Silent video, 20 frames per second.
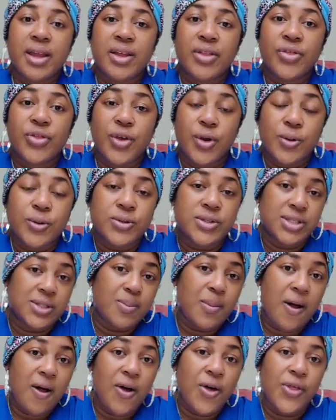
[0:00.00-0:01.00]
those
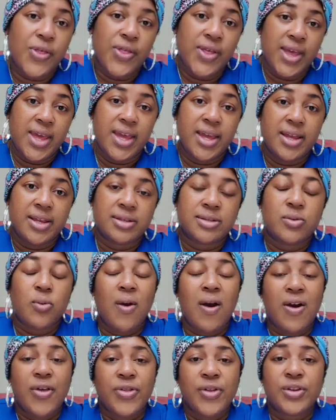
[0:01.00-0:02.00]
small things
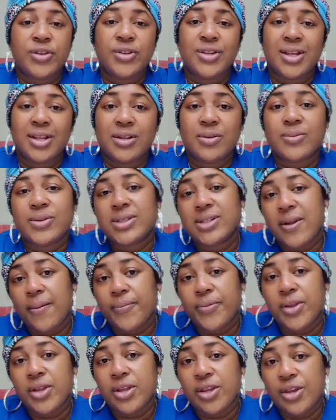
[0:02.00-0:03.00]
while they're dealing with
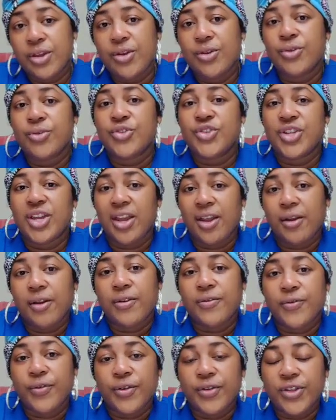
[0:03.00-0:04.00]
something huge
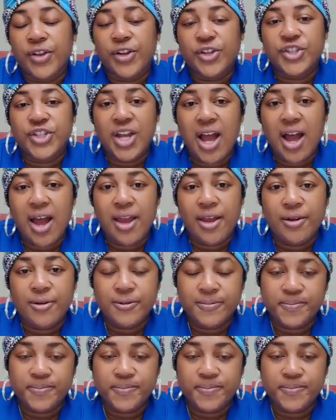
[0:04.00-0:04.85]
caring for their child.